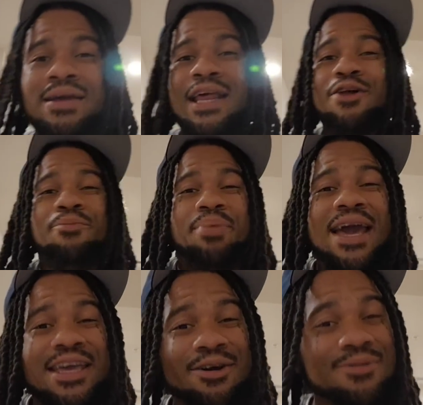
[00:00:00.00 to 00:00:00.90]
They don't pay
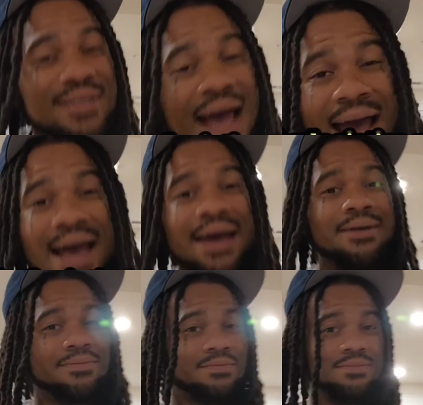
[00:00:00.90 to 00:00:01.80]
you on
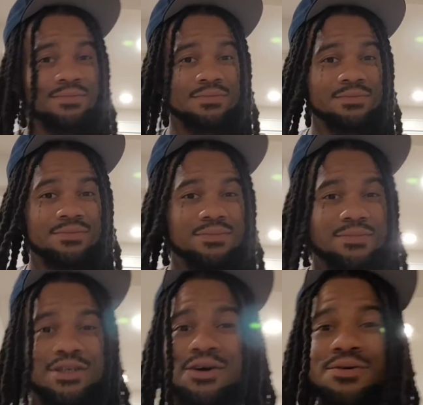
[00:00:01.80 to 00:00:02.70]
time.
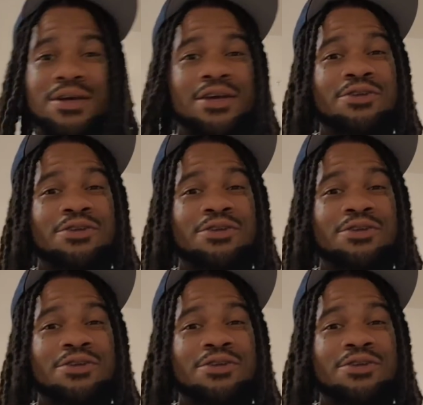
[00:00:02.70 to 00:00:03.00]
You know,